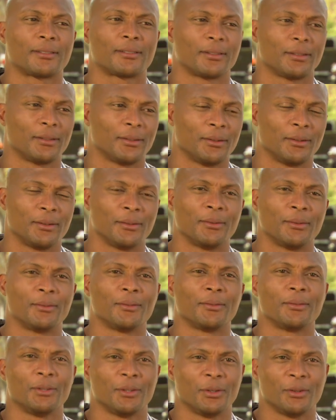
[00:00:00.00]
to
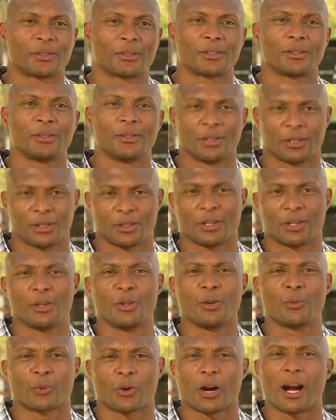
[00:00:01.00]
new to
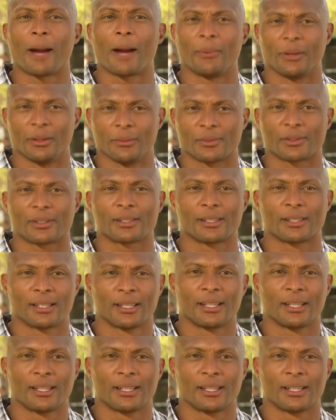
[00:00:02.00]
new problems.